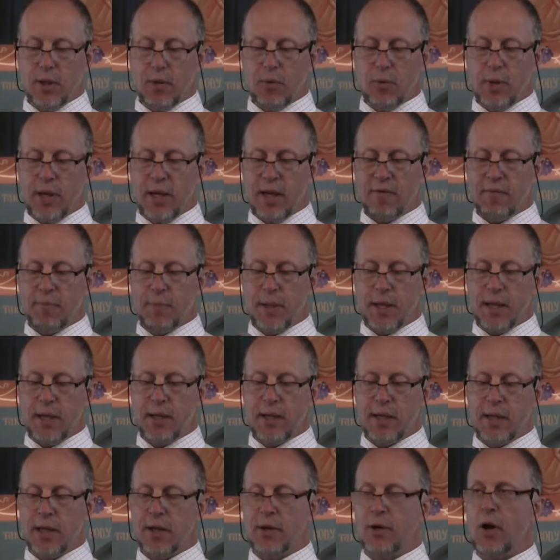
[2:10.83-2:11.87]
We have
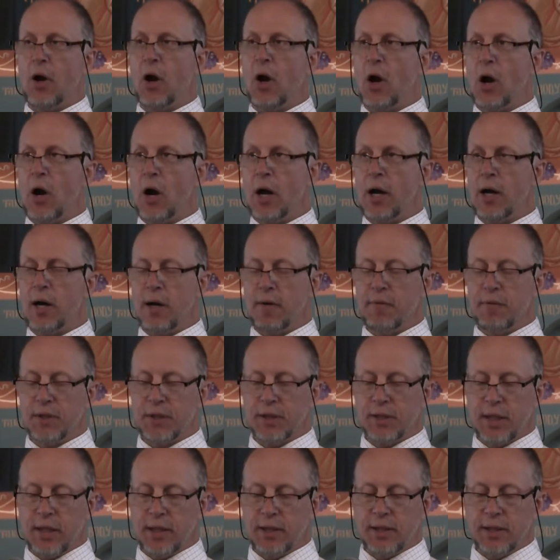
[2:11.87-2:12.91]
been in awe of a
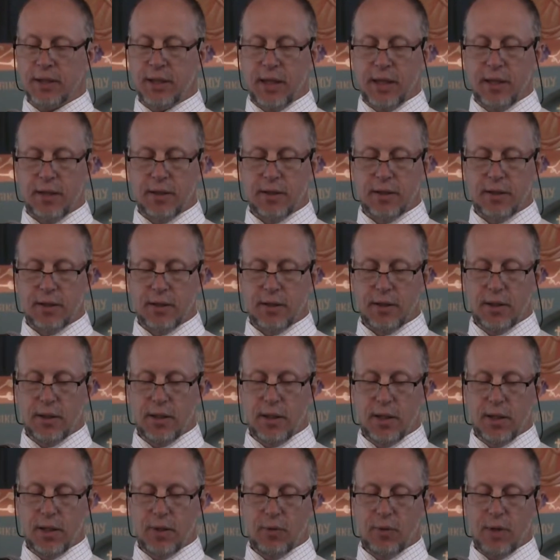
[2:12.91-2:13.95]
sunset.
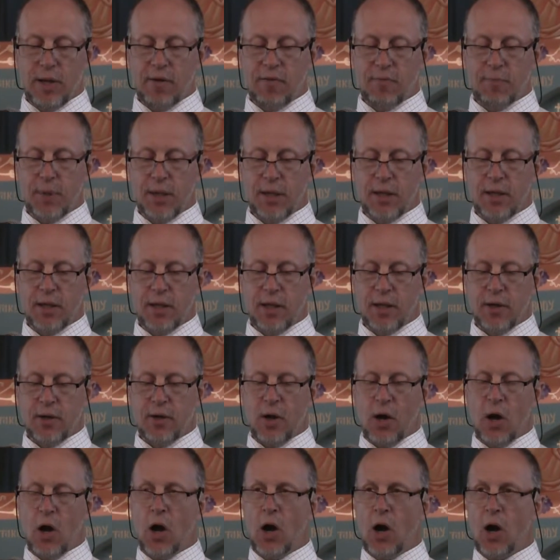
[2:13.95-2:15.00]
We have been
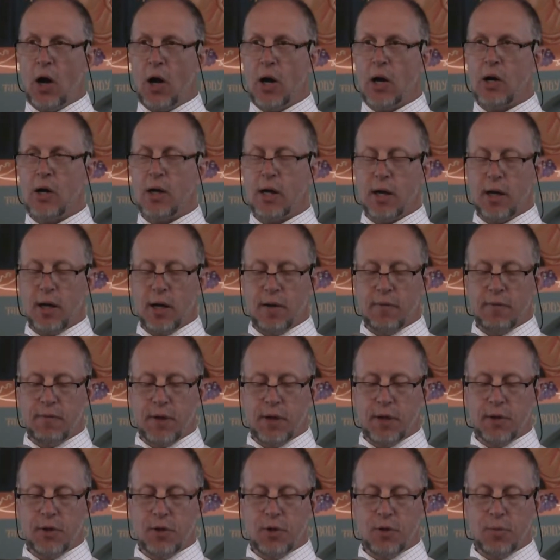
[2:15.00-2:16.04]
in awe of
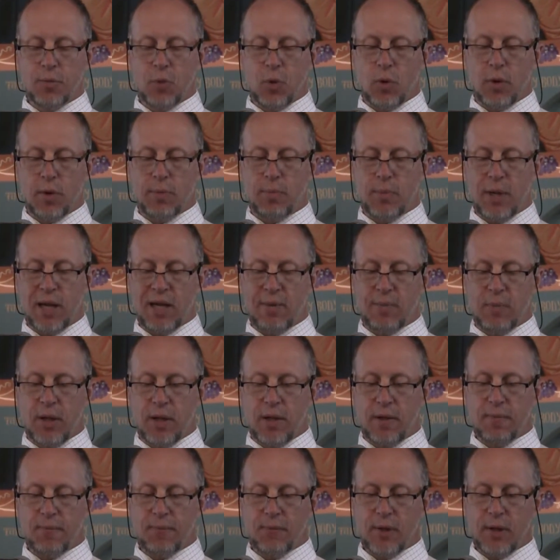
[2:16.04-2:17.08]
a newborn
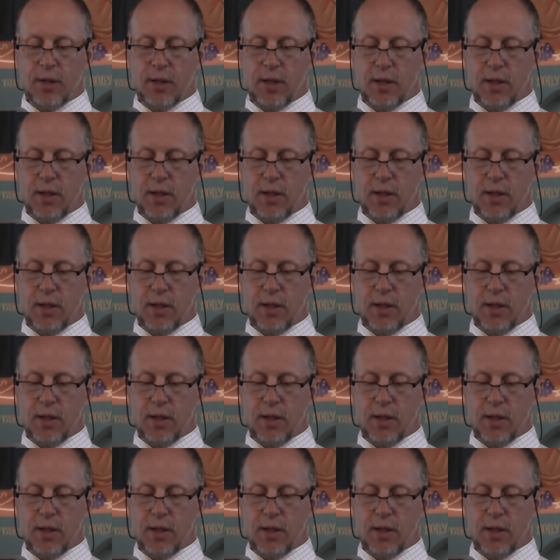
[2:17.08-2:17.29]
baby.